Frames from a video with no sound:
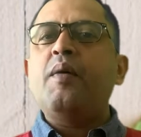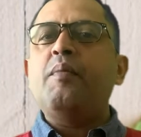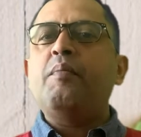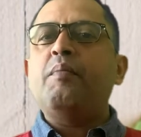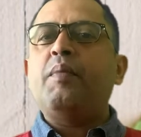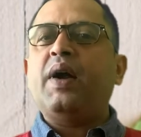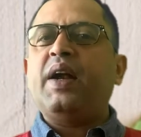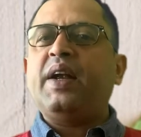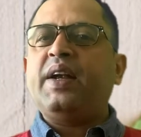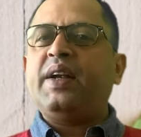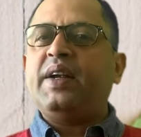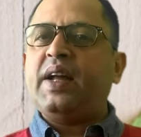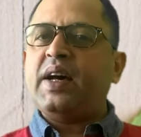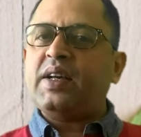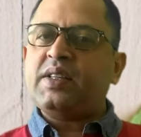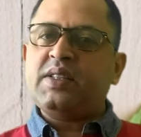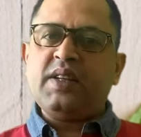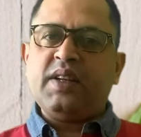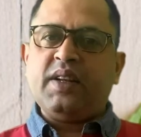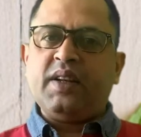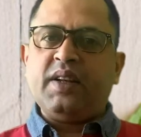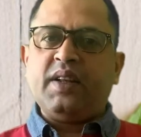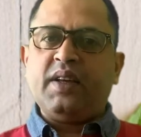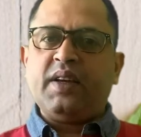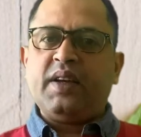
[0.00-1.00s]
but
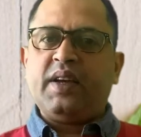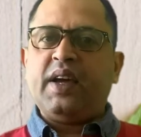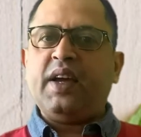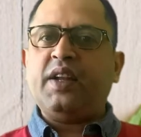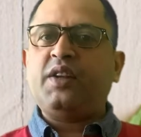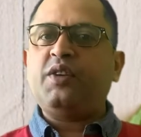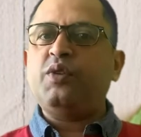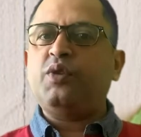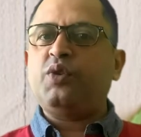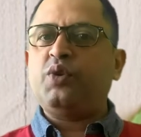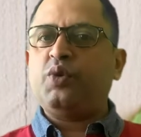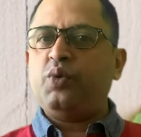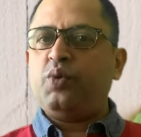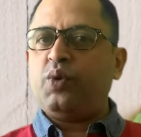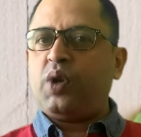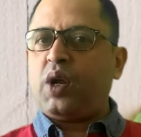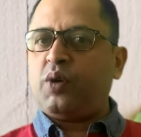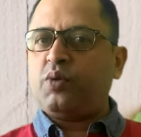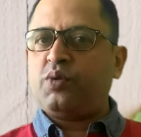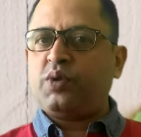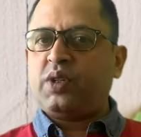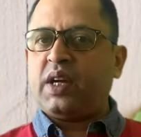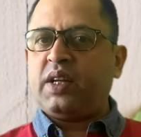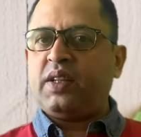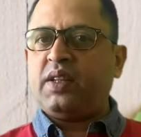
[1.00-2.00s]
doesn't get to tour
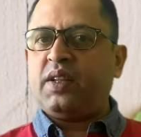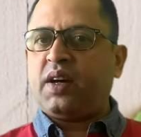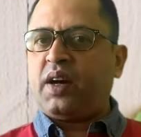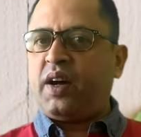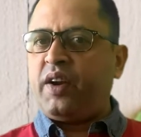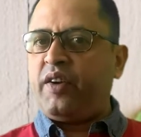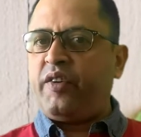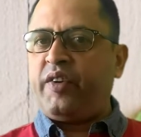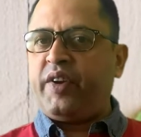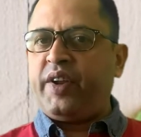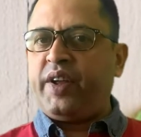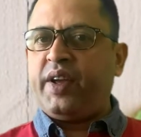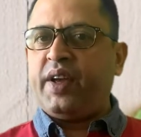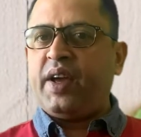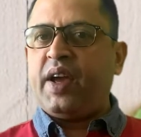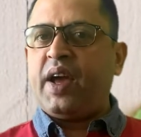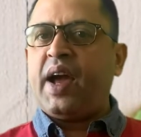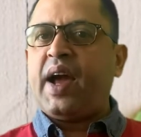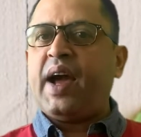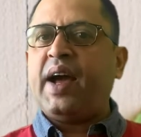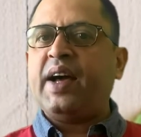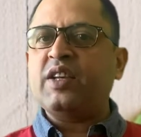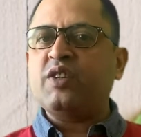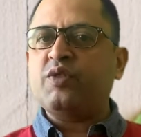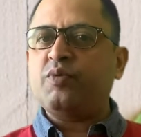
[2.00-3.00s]
outside the country
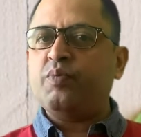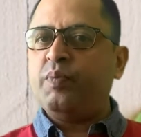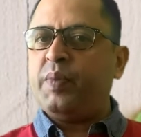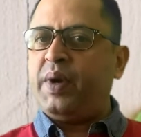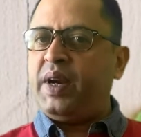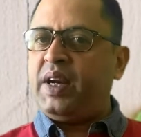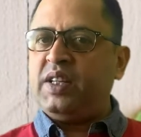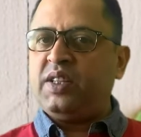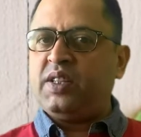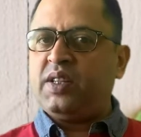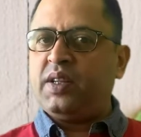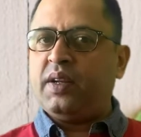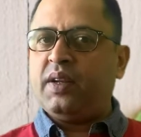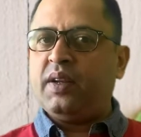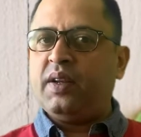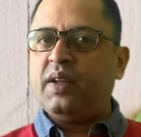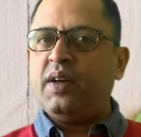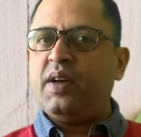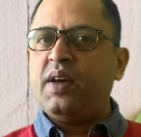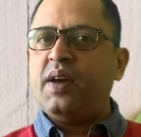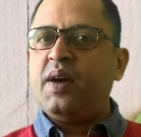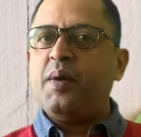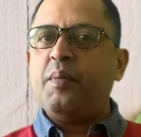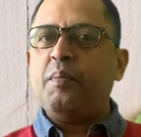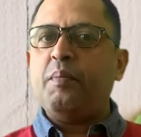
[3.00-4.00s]
as medicine
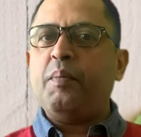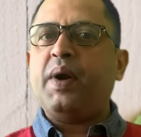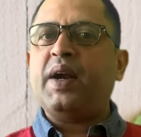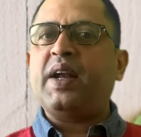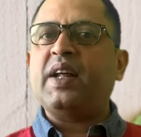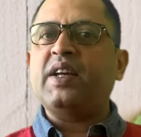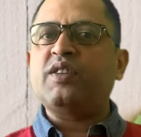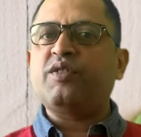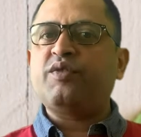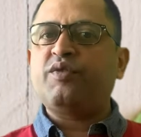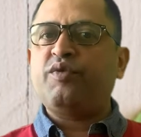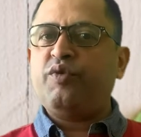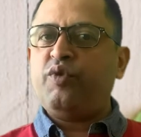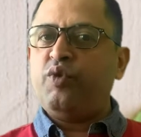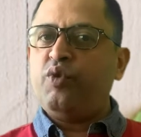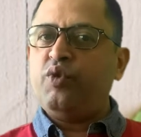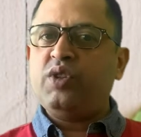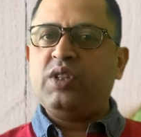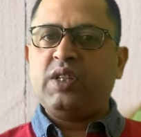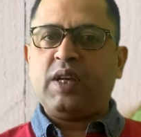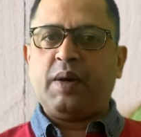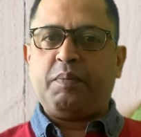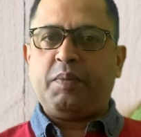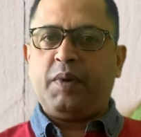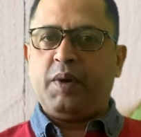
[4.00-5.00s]
but as food
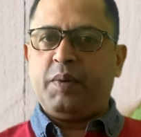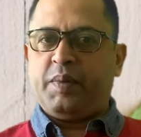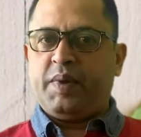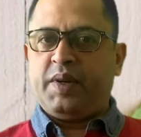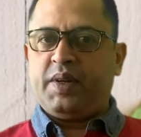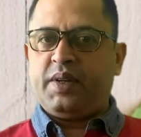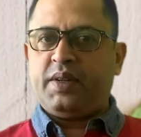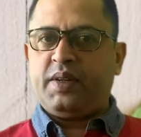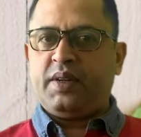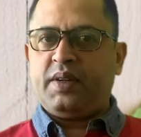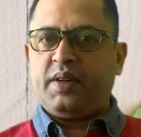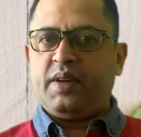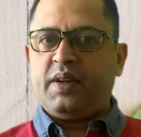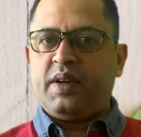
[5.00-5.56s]
supplement.